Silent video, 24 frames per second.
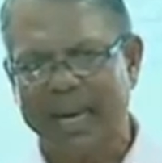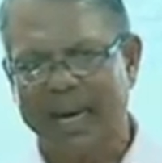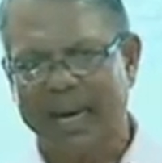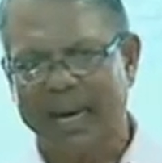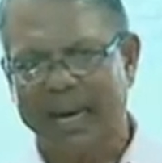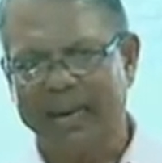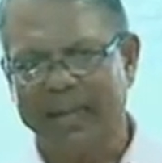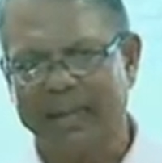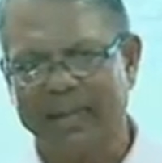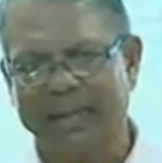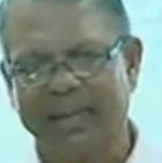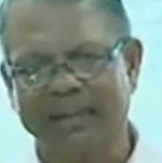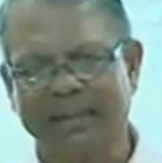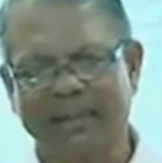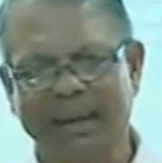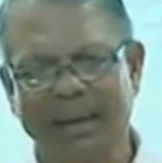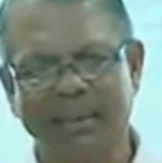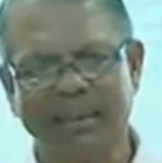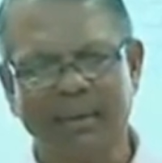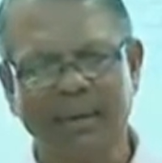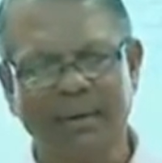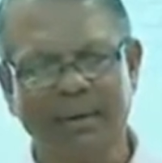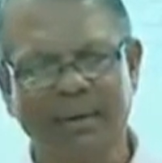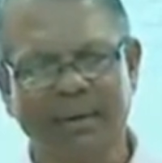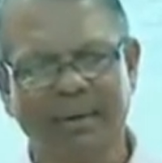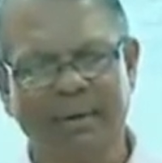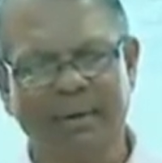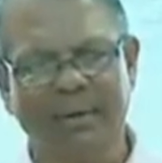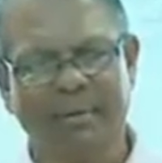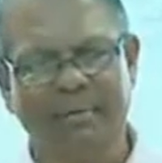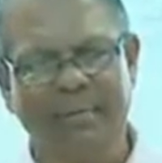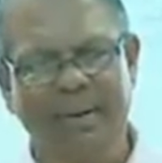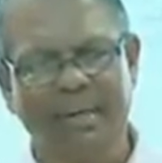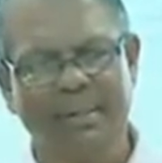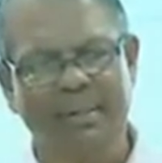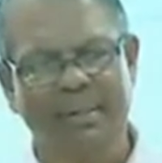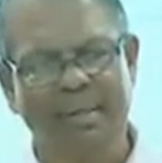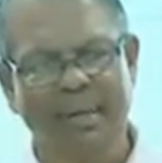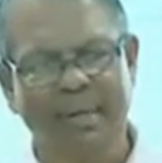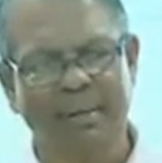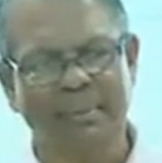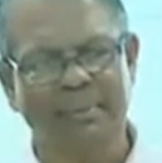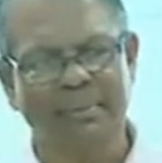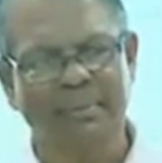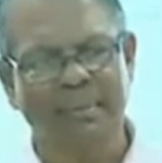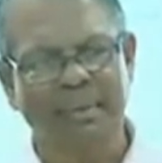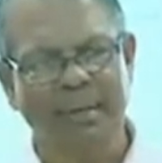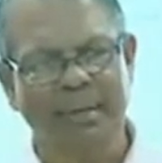I examined one
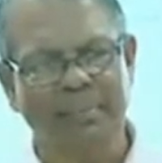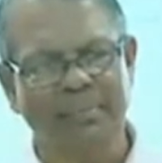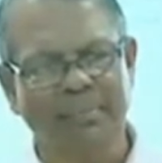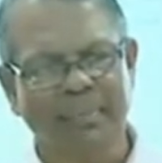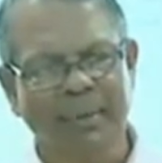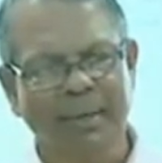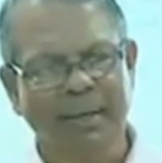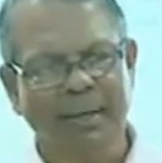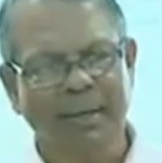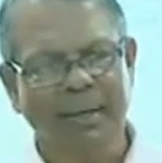time a